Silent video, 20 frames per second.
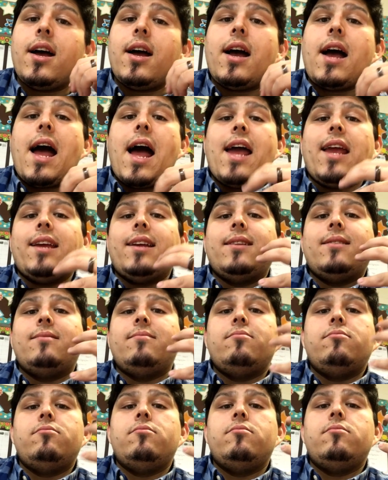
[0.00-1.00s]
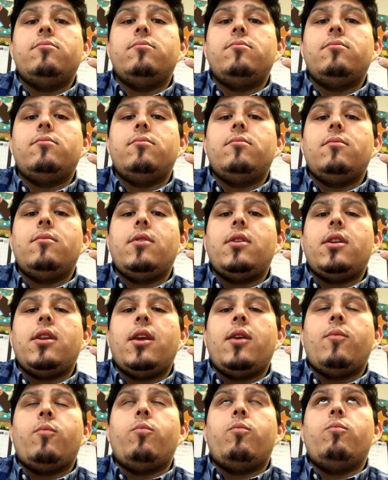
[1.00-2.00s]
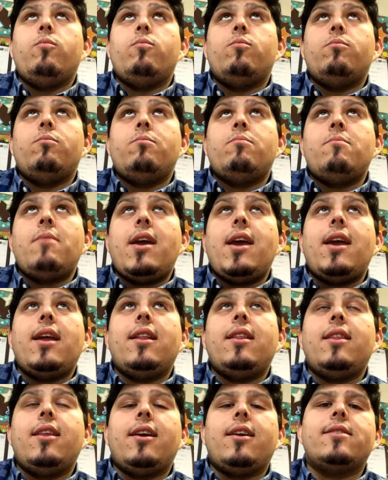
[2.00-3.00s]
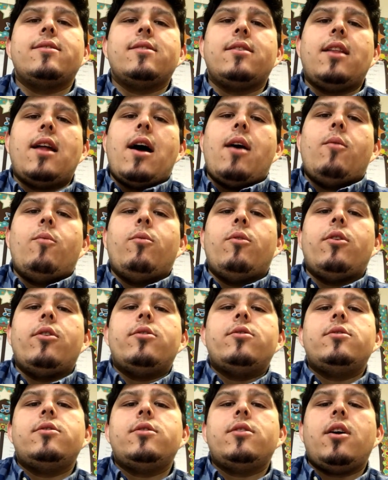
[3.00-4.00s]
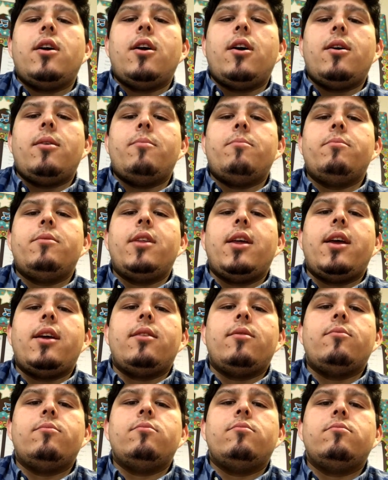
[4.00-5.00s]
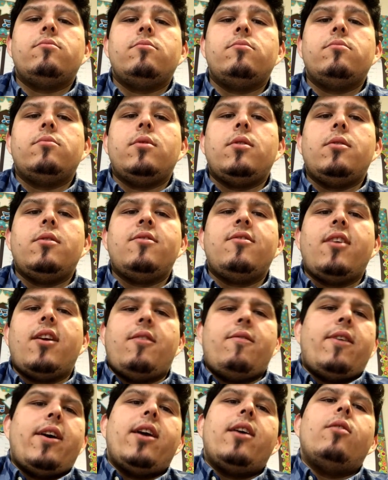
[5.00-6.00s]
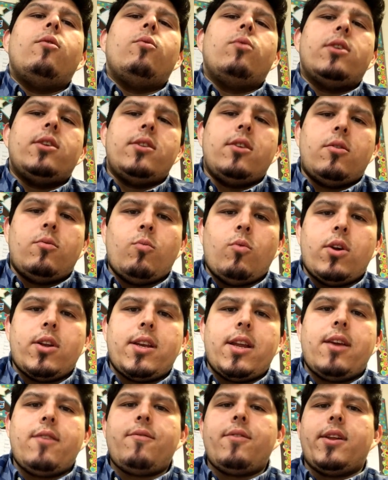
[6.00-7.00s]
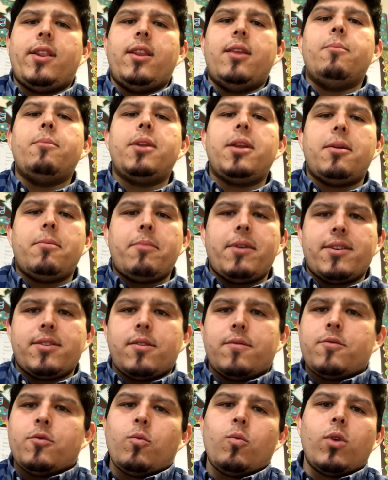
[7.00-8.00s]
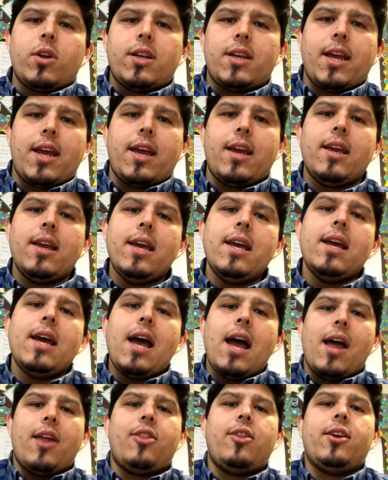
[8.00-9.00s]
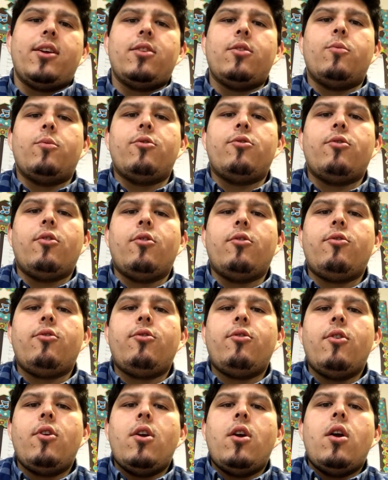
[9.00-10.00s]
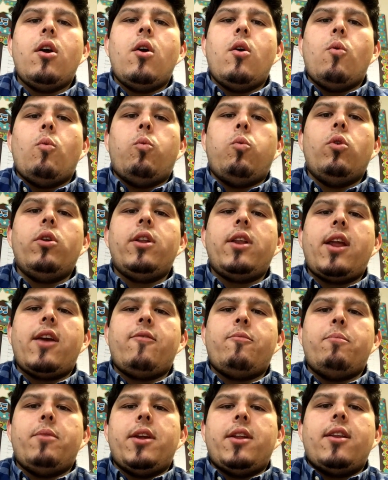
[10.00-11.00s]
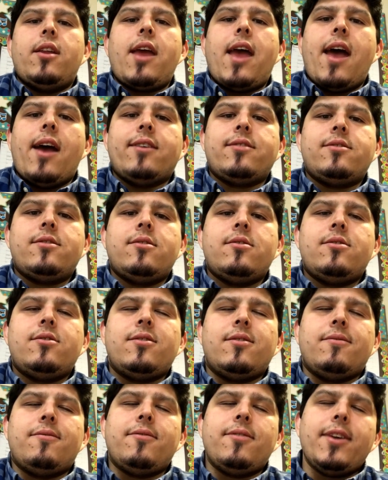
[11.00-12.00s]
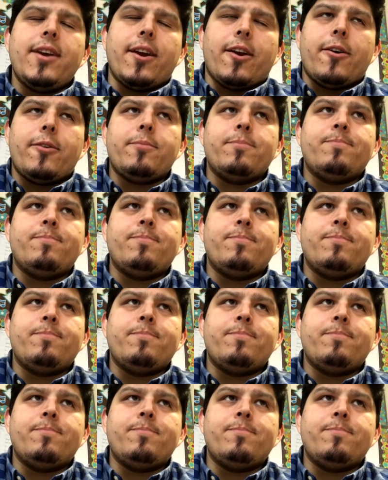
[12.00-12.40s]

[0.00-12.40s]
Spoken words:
it made things a lot worse than, say, if I had only done 1 day. If I limited myself to 1 day, I think the results wouldn't have been as severe.